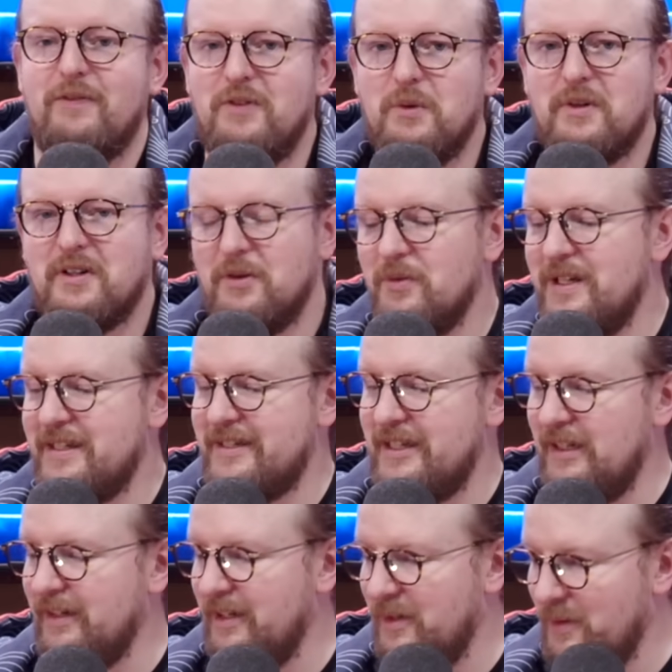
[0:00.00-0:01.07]
you were going to
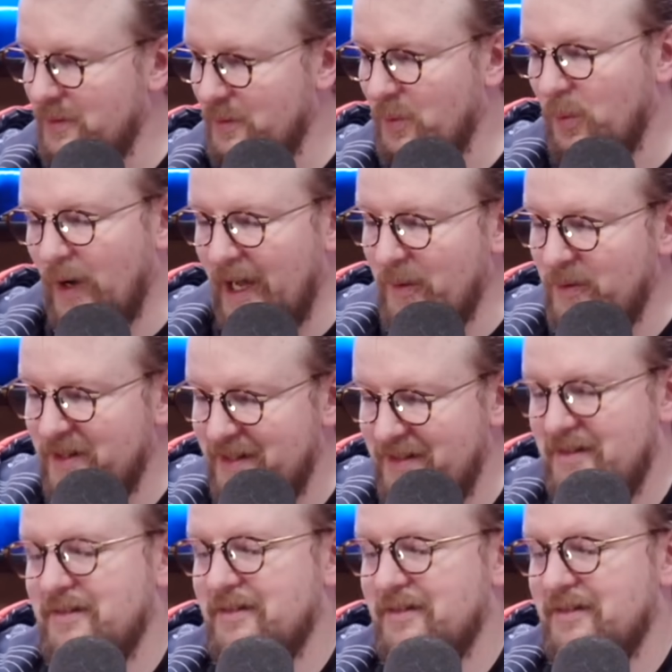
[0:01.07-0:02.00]
reseal it, why would